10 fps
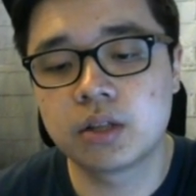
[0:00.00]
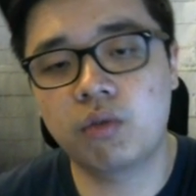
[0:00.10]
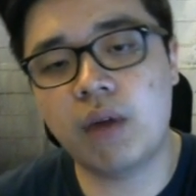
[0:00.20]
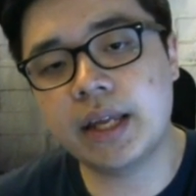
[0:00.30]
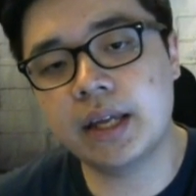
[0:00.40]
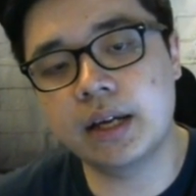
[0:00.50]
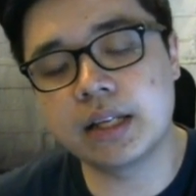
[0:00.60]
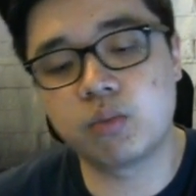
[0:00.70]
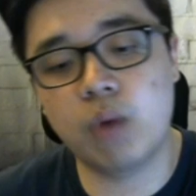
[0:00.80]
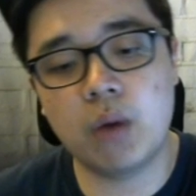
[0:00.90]
So right here
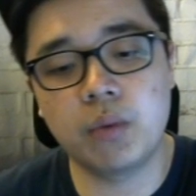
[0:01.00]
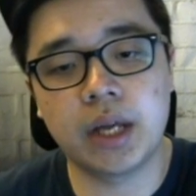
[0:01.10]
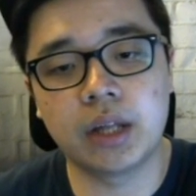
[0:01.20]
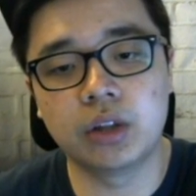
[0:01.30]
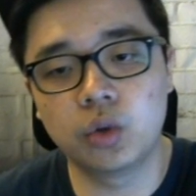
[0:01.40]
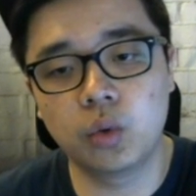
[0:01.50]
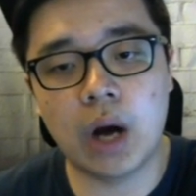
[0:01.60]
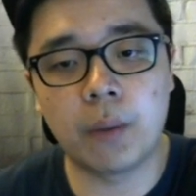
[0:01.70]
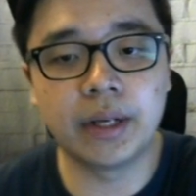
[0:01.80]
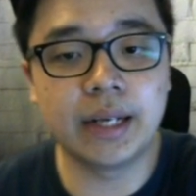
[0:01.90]
is where we can do
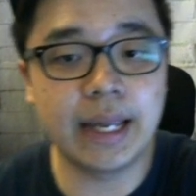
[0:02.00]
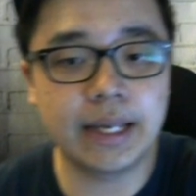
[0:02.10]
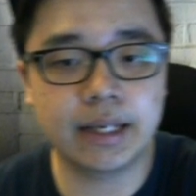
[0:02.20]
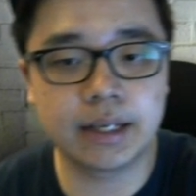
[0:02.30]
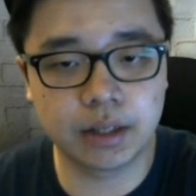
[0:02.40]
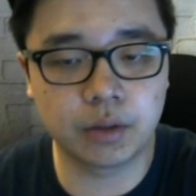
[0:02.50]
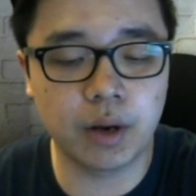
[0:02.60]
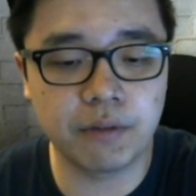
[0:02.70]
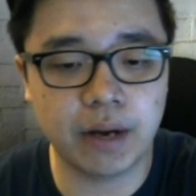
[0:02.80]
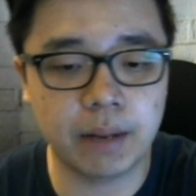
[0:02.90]
our naked
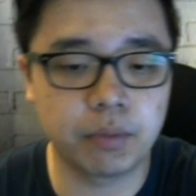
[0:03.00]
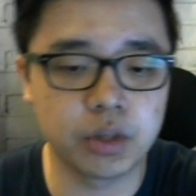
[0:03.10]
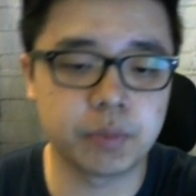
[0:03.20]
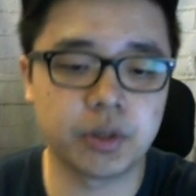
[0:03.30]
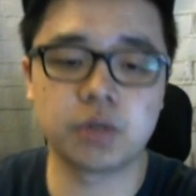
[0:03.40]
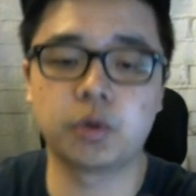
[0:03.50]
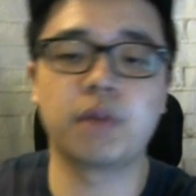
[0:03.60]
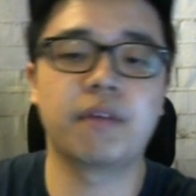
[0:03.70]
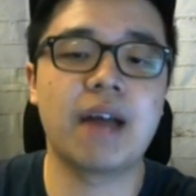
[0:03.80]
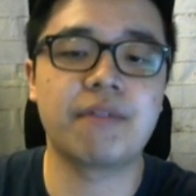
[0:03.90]
graveyard push because we don't
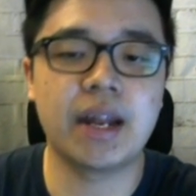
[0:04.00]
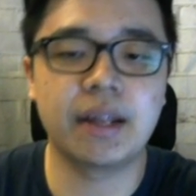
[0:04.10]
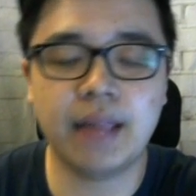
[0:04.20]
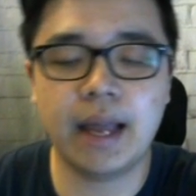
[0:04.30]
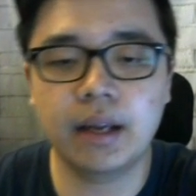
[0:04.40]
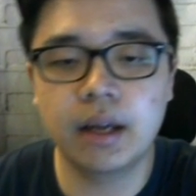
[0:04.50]
even have any tank.